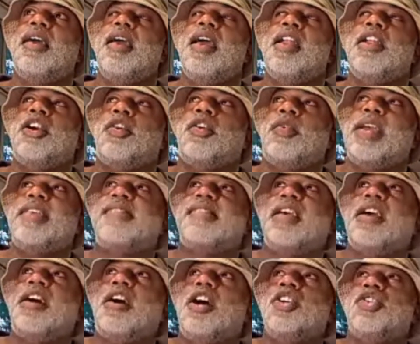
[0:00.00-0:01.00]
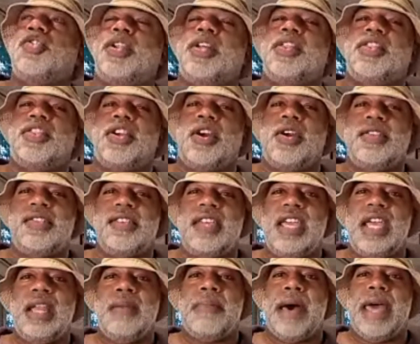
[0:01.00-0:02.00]
increasing
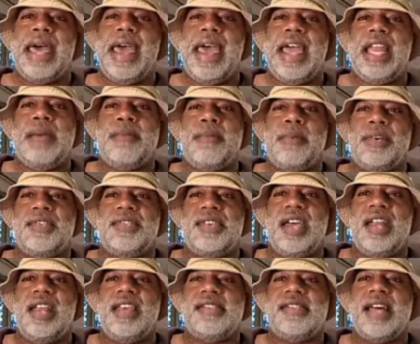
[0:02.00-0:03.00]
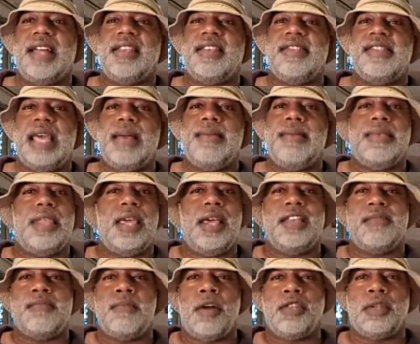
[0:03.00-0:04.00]
113 by 80% is not the same thing
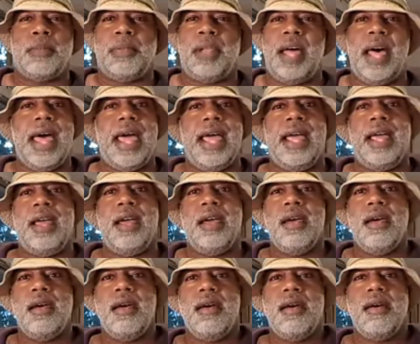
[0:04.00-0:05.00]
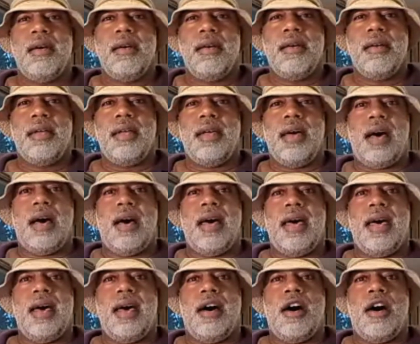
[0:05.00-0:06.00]
as multiplying
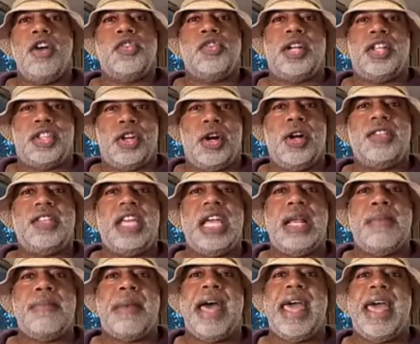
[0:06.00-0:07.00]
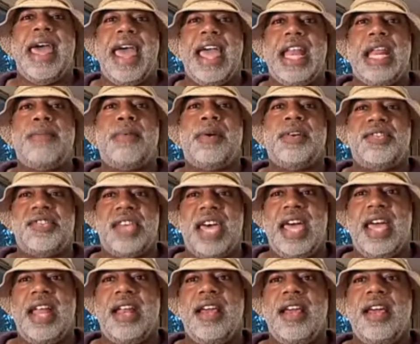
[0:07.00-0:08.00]
113 by
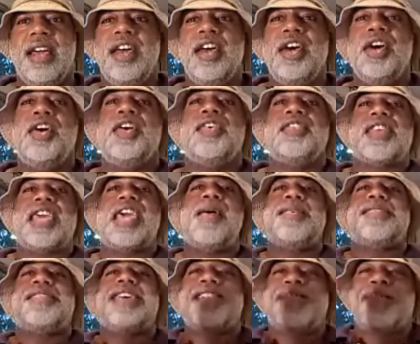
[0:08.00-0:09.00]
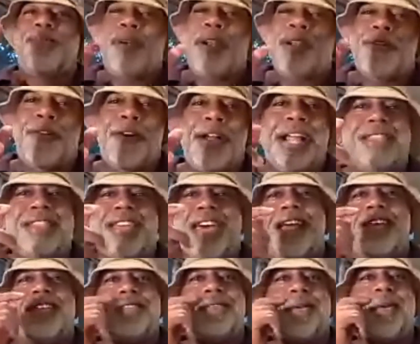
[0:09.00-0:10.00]
80%. So he would say some pretty funny
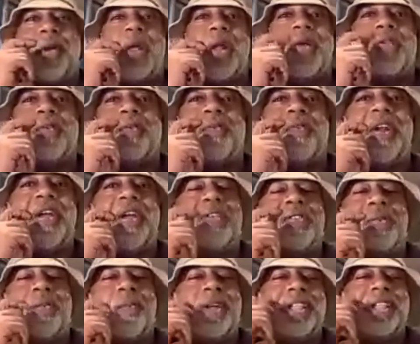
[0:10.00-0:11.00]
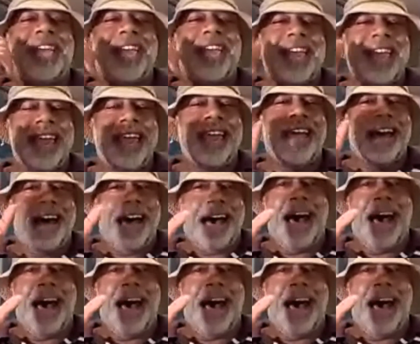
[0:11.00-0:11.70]
things, some really